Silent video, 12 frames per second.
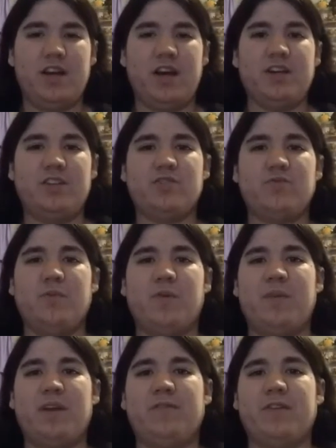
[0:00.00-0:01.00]
I just
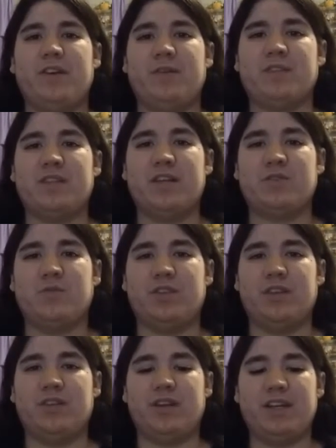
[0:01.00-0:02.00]
remember being very obsessed
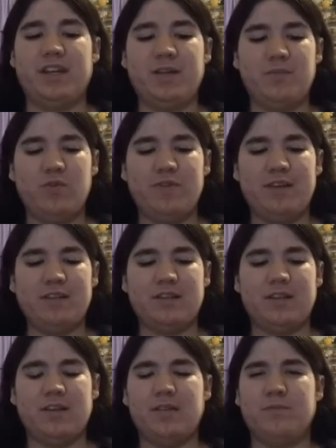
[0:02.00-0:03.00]
with it. Like any movies